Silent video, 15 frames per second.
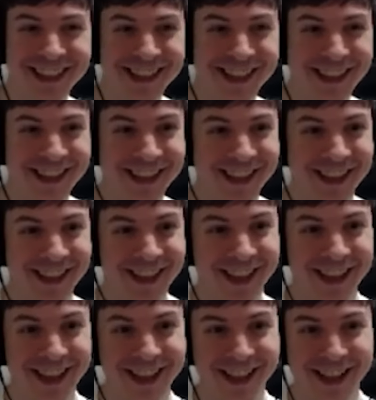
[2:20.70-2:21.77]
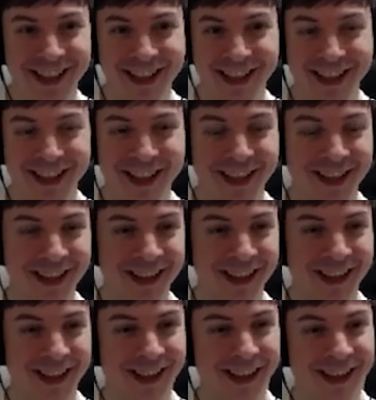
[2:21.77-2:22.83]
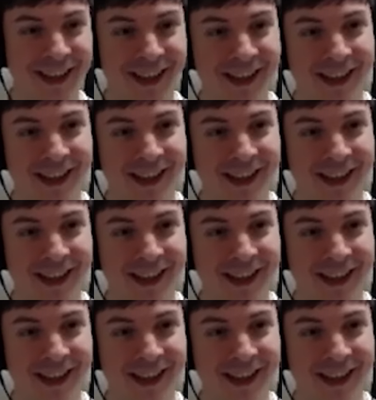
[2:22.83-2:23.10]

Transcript: (not speaking)